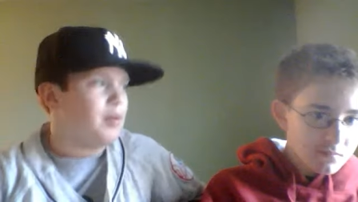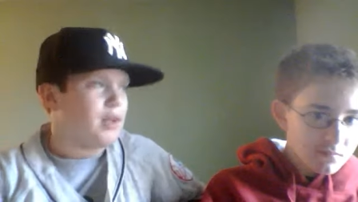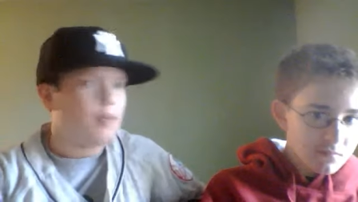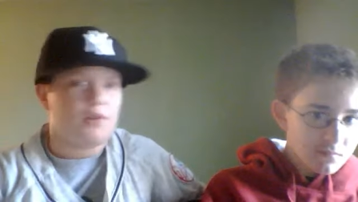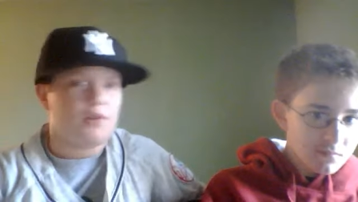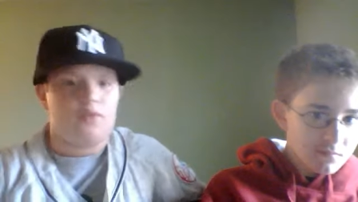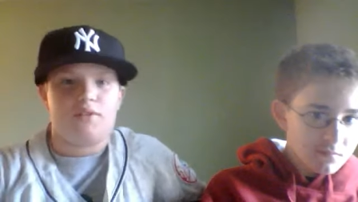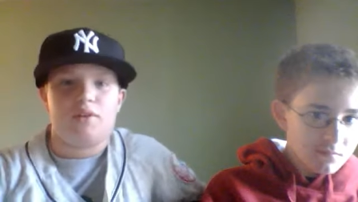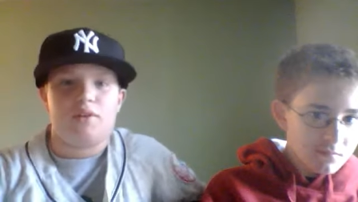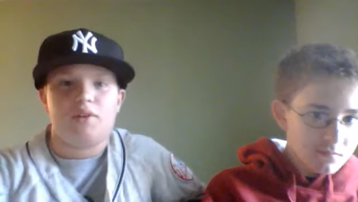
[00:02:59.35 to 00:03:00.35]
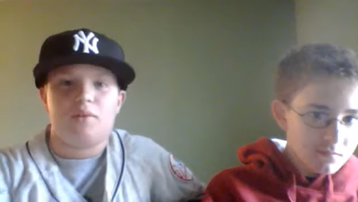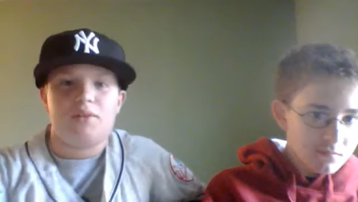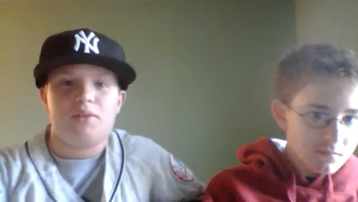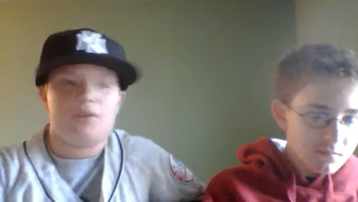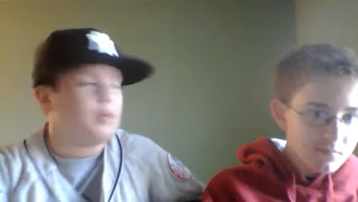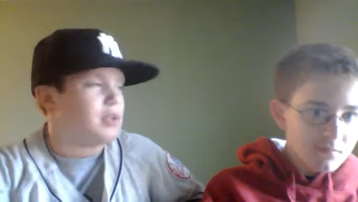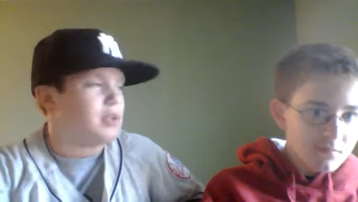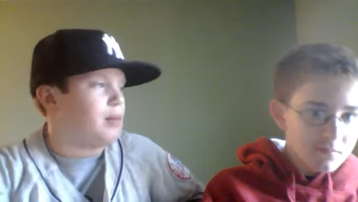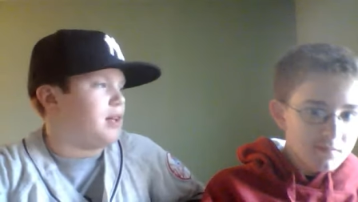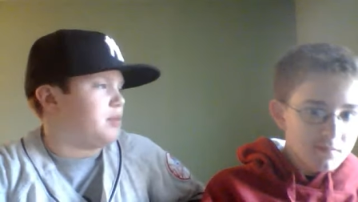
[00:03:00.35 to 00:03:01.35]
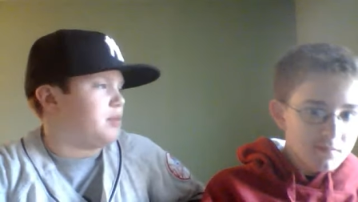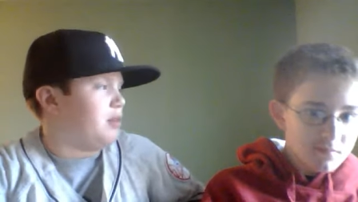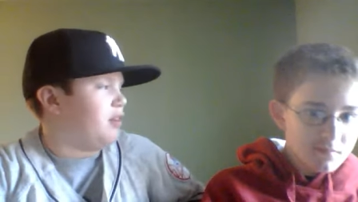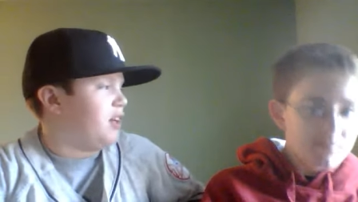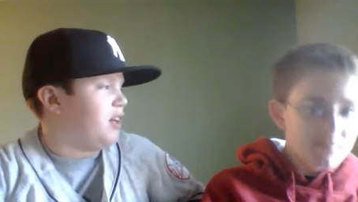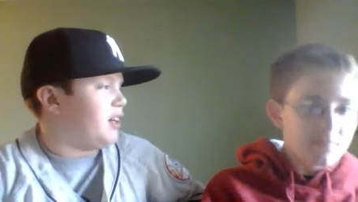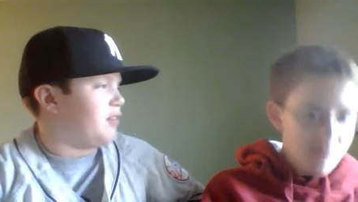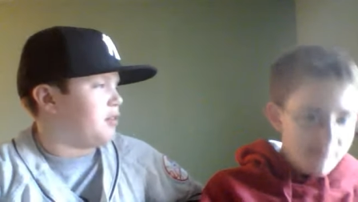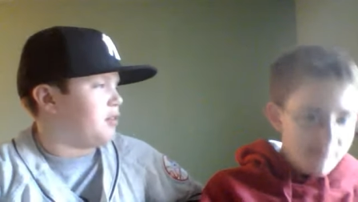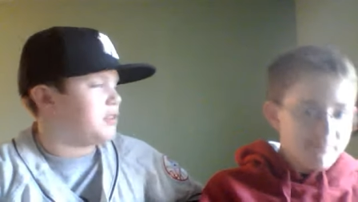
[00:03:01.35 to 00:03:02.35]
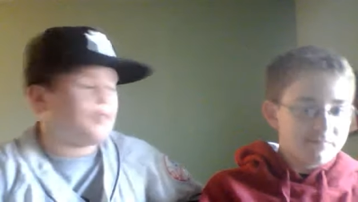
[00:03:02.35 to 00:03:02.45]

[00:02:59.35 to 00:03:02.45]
dump you if you don't know. Well, some guys will if they're ser